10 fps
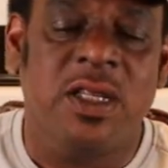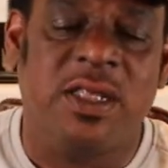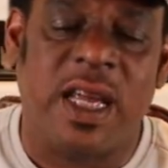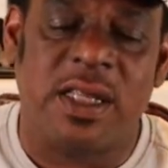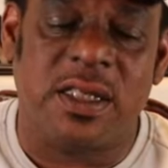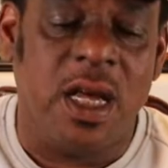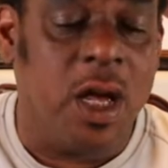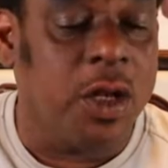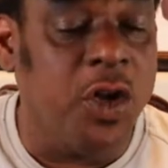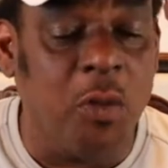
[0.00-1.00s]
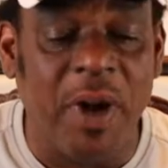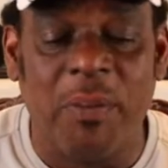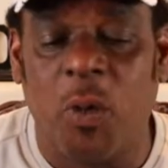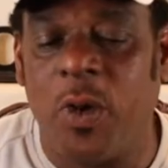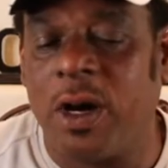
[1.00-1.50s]
Says new
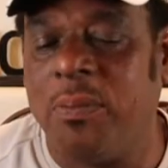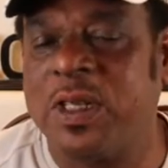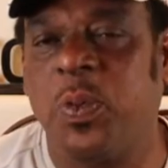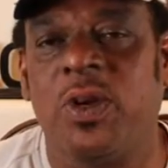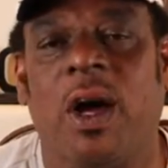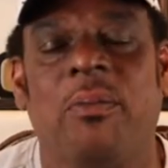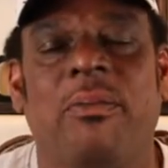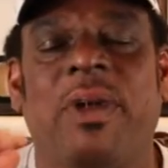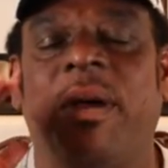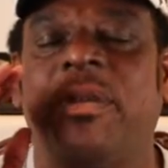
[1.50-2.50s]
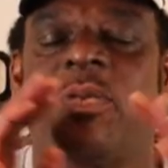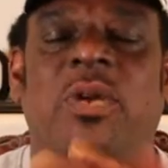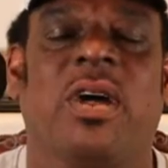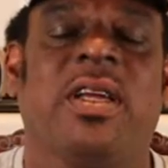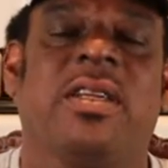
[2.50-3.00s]
member, welcome Miss Poulard. Man, Miss
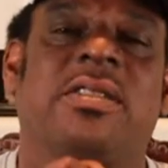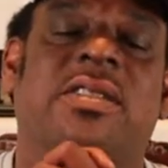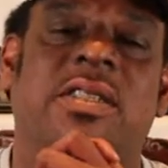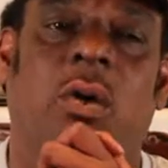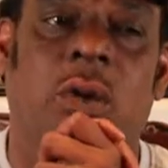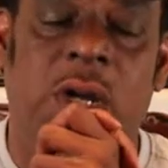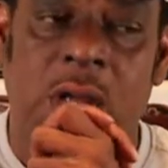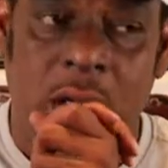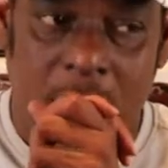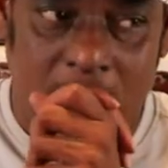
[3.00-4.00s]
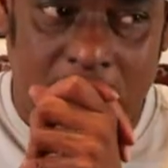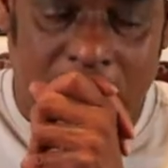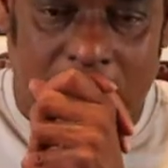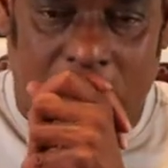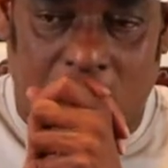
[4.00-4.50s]
Poulard, it is so
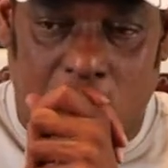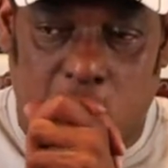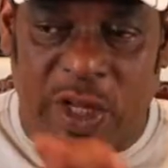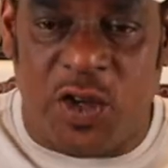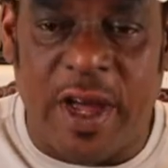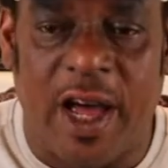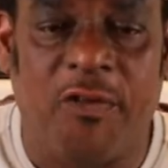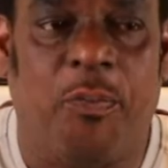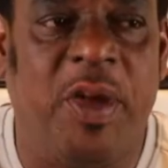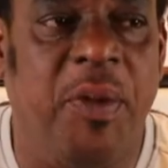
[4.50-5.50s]
when you have